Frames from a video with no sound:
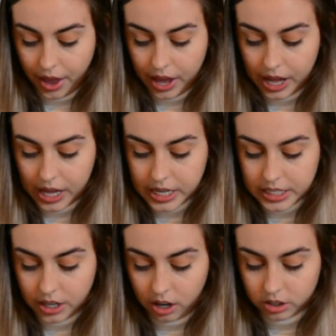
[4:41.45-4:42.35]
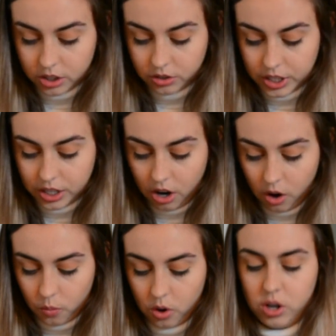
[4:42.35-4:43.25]
And I also did
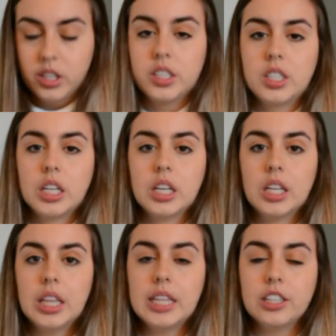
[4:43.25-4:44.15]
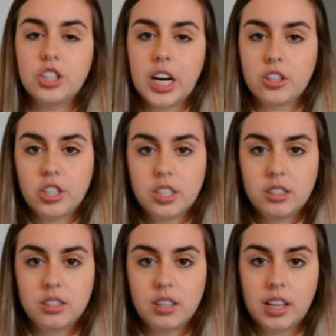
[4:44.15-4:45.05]
not want the
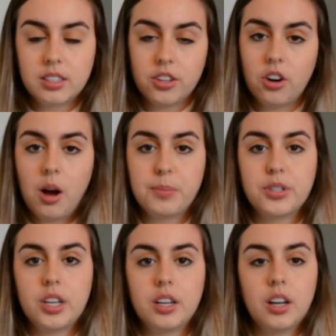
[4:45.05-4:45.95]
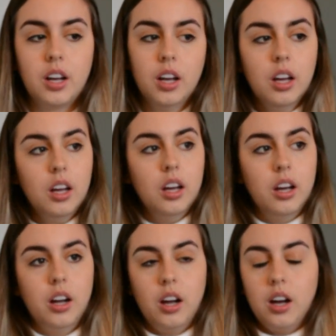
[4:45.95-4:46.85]
injections. That's another option.
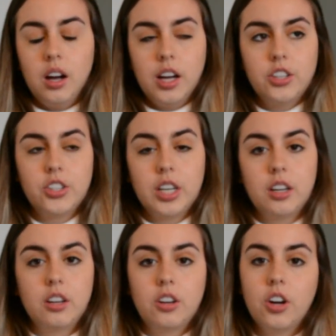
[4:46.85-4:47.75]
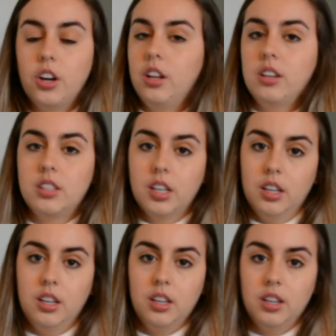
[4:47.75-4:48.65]
I just like couldn't
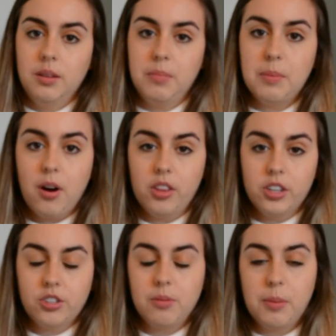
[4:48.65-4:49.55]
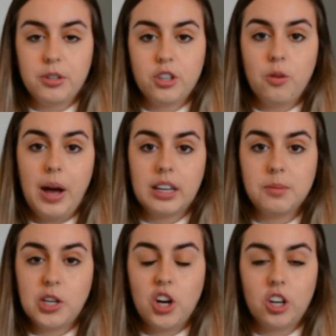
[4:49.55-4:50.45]
be bothered to remember to go back to
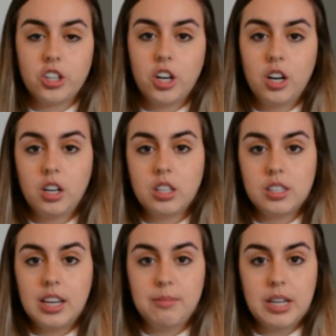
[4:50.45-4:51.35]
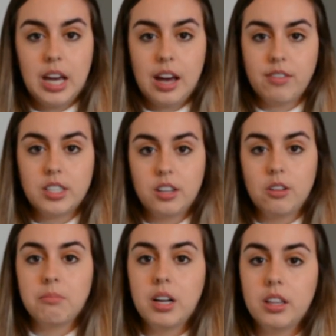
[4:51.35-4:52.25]
my doctor the same day every single
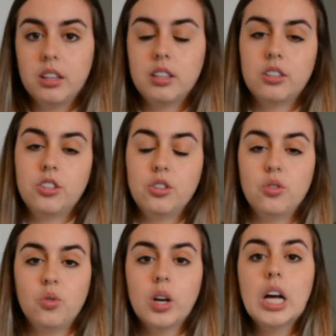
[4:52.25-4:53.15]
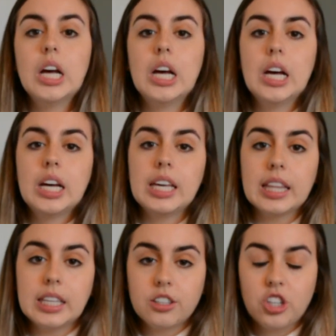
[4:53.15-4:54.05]
month to get
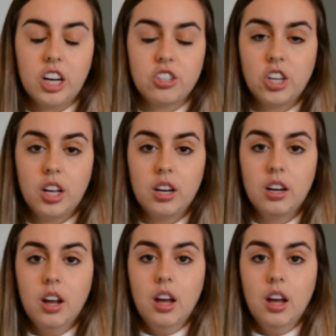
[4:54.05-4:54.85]
the injection,